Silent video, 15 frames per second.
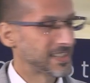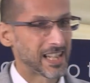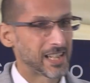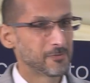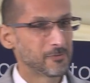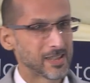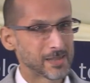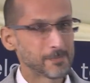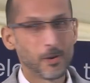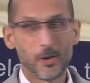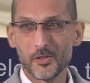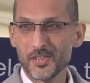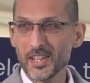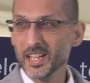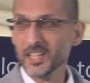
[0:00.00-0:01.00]
they can
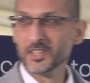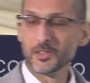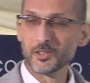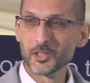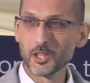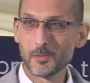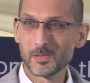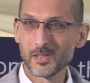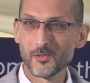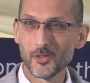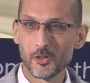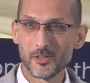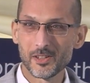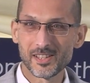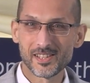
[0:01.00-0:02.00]
respond, they can do jobs
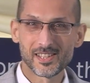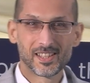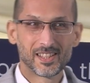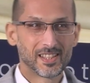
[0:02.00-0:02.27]
for us.